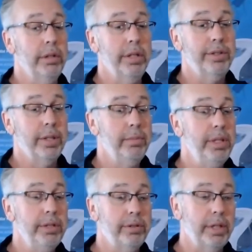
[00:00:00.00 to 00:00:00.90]
that some of
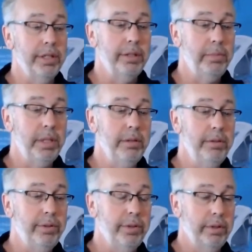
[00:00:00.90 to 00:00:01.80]
these
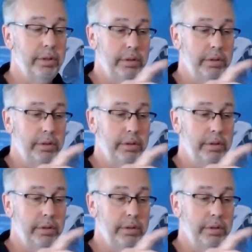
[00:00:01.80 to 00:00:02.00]
transmitters